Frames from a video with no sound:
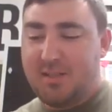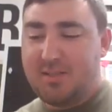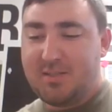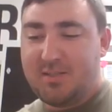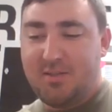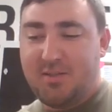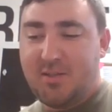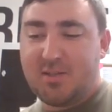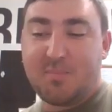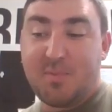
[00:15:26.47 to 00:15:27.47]
it's in
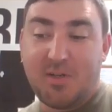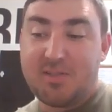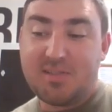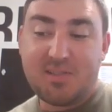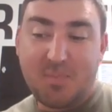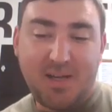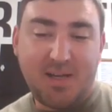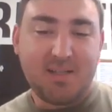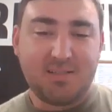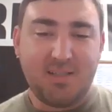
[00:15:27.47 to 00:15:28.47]
their experiences in the
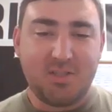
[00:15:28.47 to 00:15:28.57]
past,